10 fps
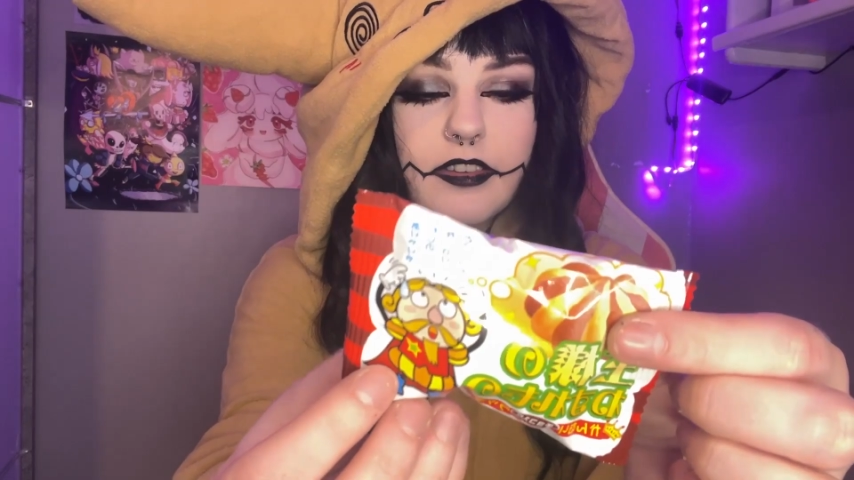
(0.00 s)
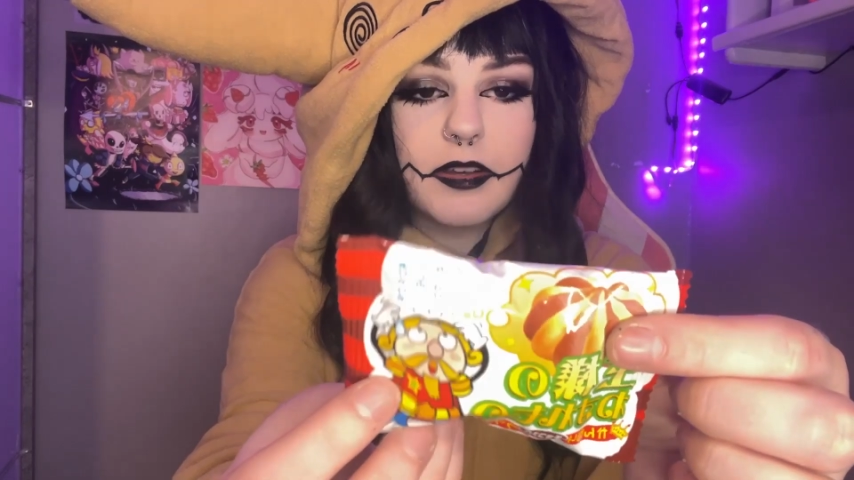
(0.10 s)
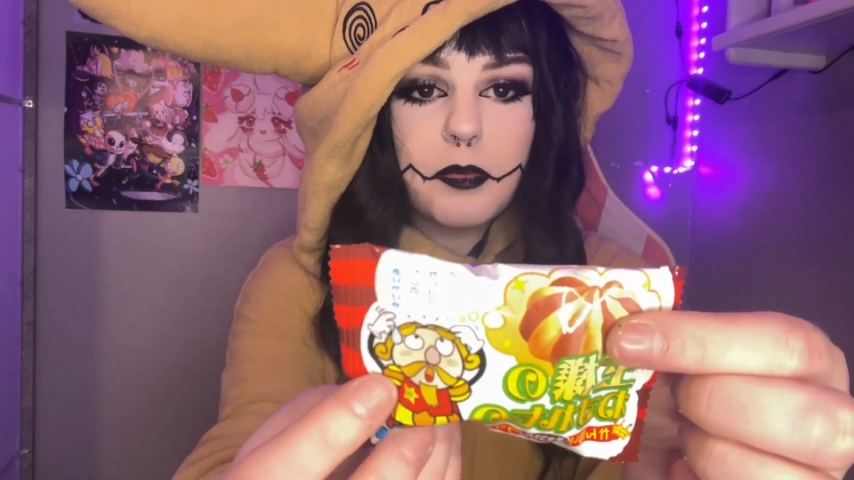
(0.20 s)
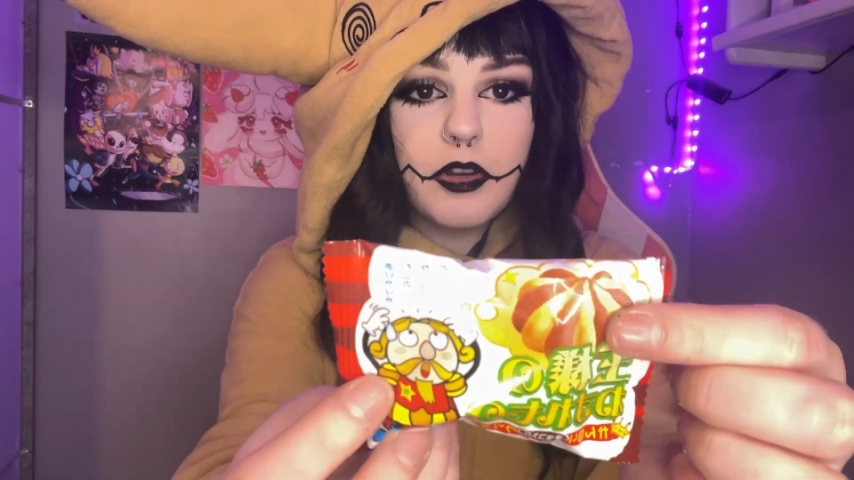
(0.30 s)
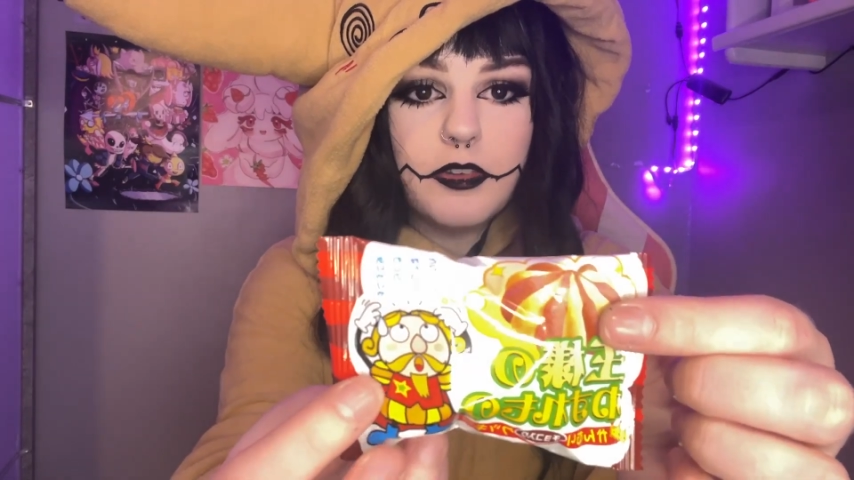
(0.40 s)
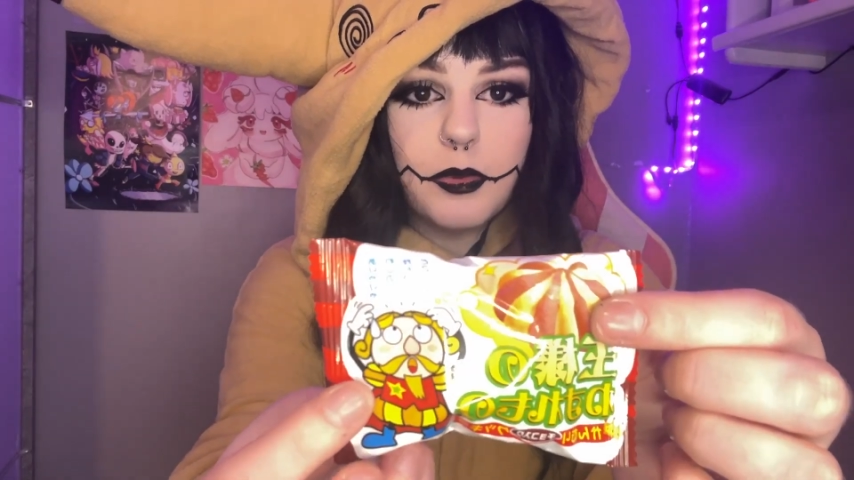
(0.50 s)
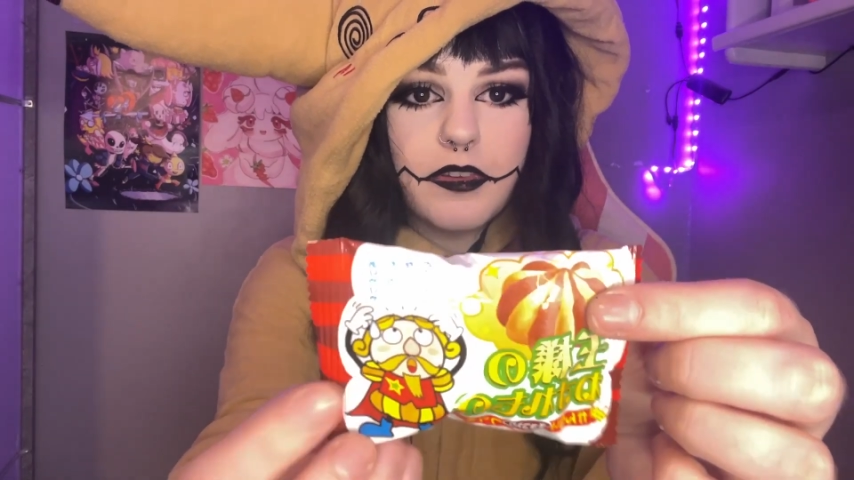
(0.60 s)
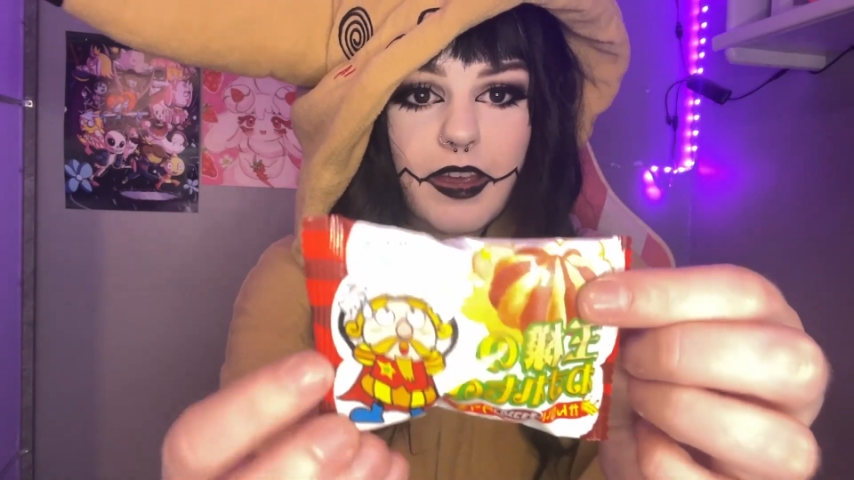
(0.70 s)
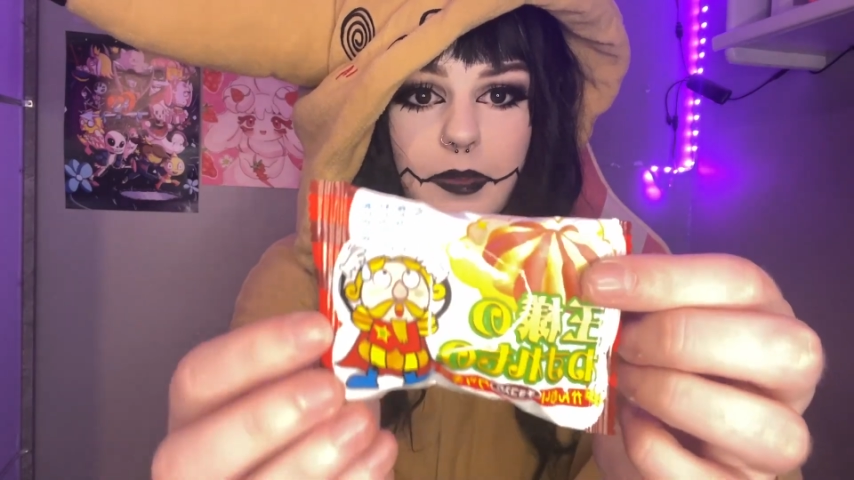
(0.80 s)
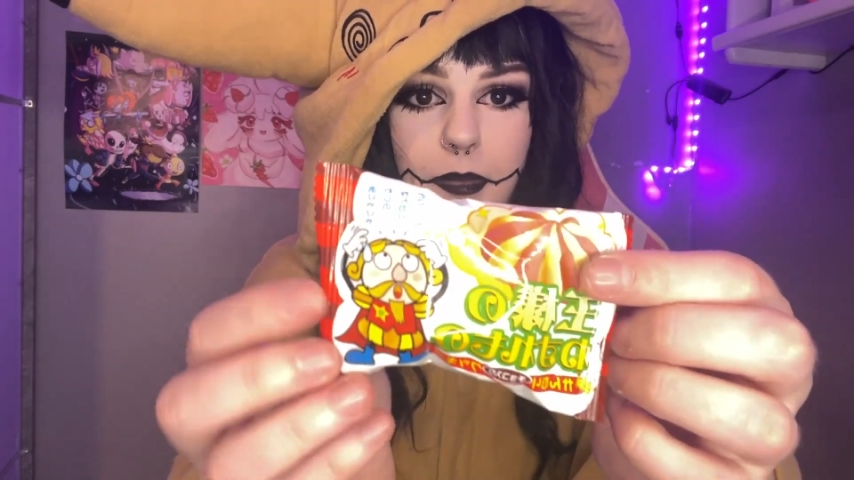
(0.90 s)
like pointing to his
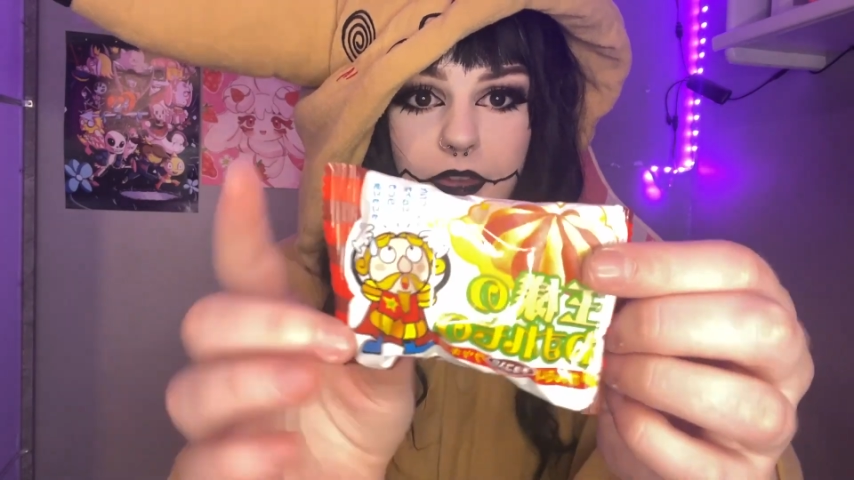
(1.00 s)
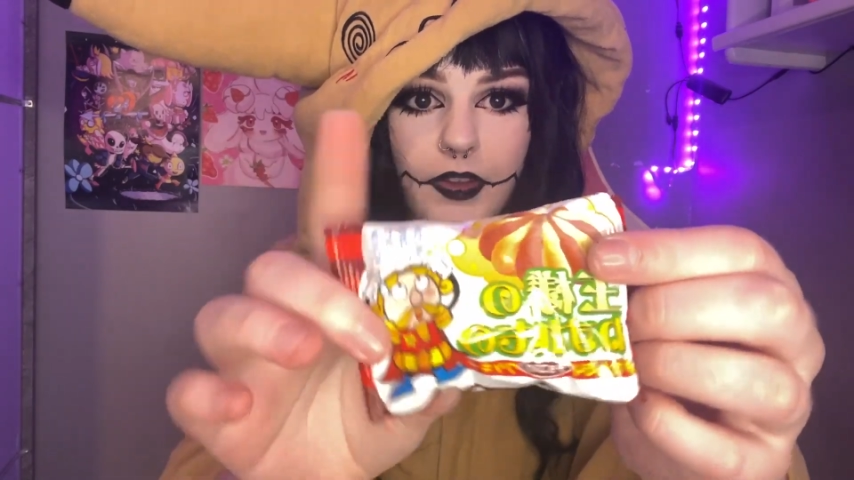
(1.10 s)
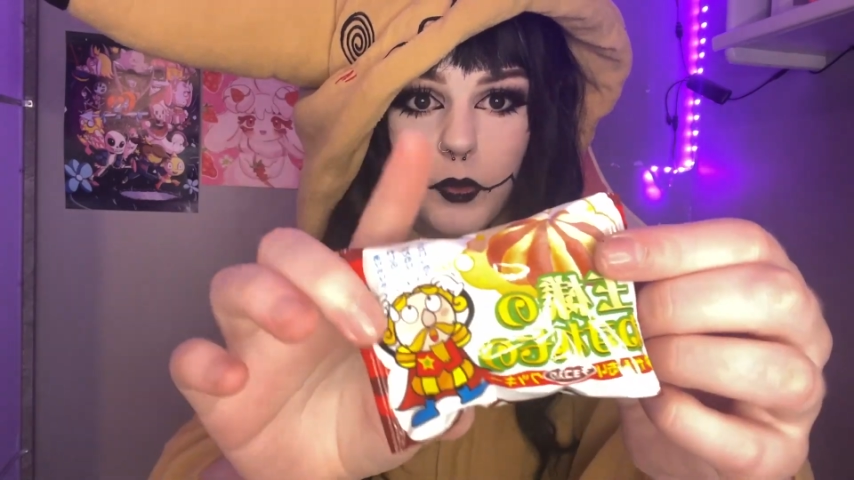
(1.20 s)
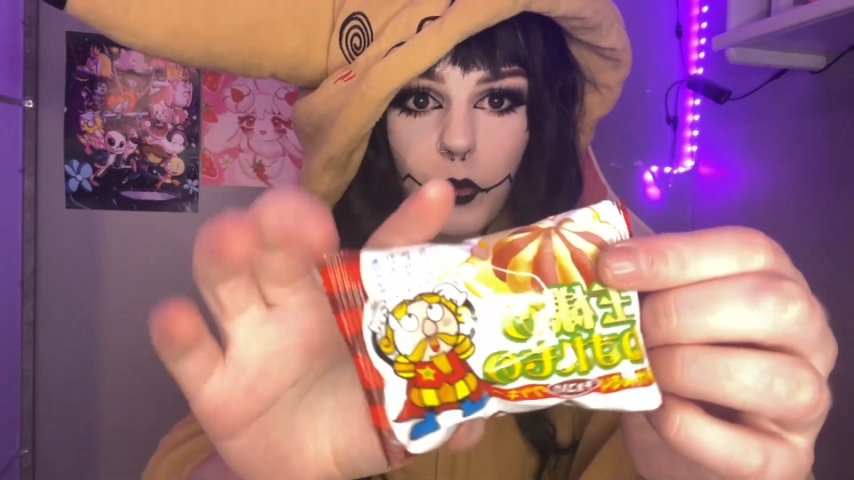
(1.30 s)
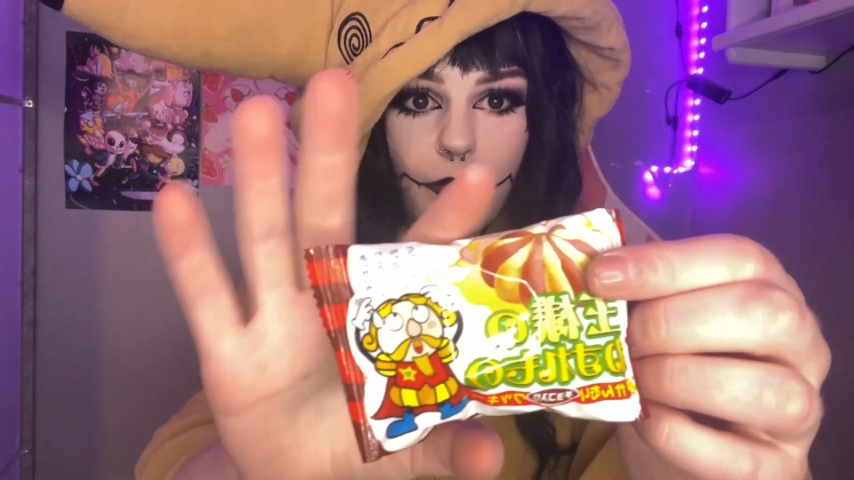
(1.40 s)
head being like,